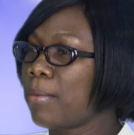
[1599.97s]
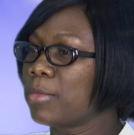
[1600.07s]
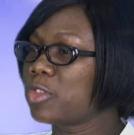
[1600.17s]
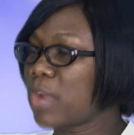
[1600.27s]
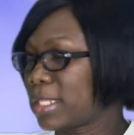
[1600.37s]

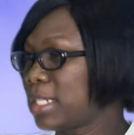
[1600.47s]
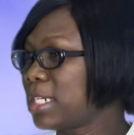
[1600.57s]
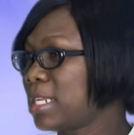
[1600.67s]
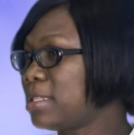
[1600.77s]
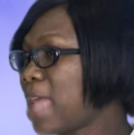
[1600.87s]

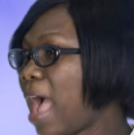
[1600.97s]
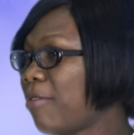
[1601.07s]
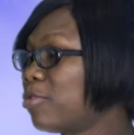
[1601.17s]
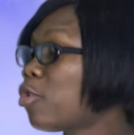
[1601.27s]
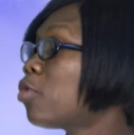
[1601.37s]
strategies
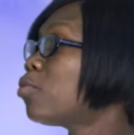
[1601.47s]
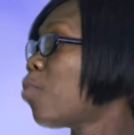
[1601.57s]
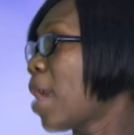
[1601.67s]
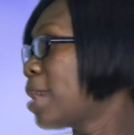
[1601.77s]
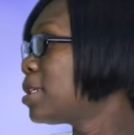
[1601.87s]
have not
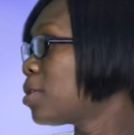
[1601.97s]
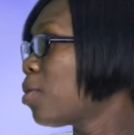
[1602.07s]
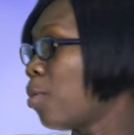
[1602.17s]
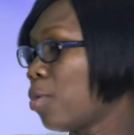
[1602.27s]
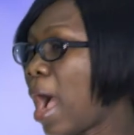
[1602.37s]
worked
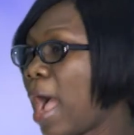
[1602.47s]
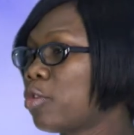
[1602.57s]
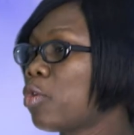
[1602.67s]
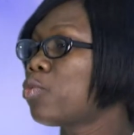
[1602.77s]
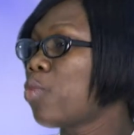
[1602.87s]
or are
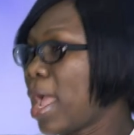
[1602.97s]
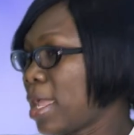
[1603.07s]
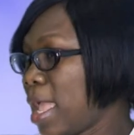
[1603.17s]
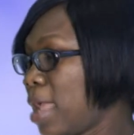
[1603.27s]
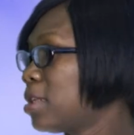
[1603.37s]
not
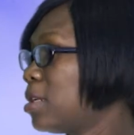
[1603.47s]
working,